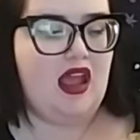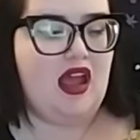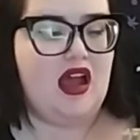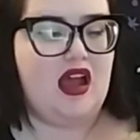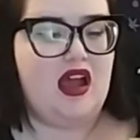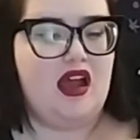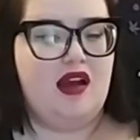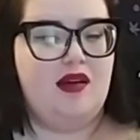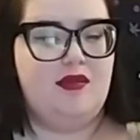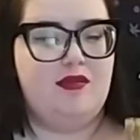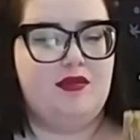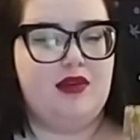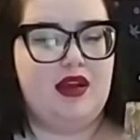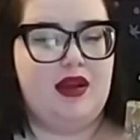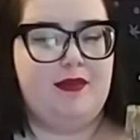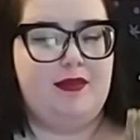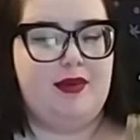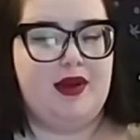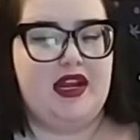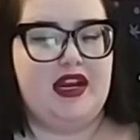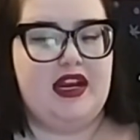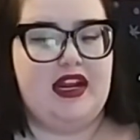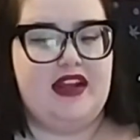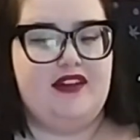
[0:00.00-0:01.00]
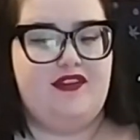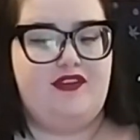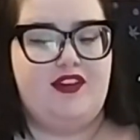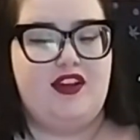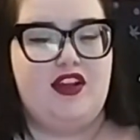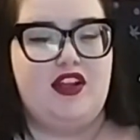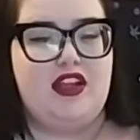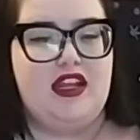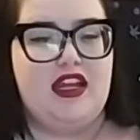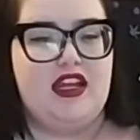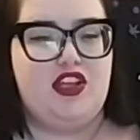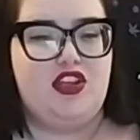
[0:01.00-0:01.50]
But I
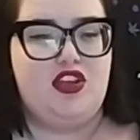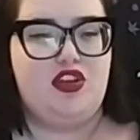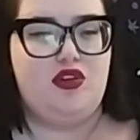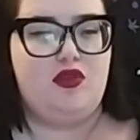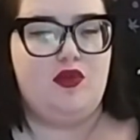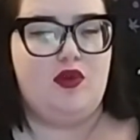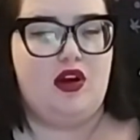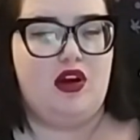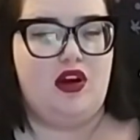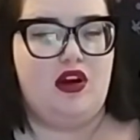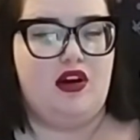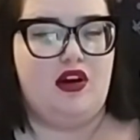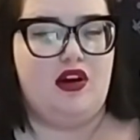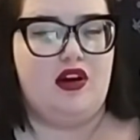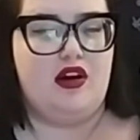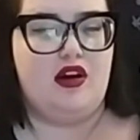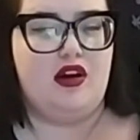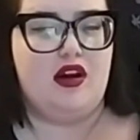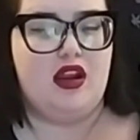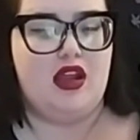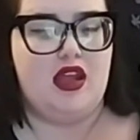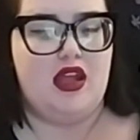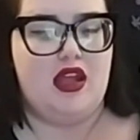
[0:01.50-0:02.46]
feel like you are,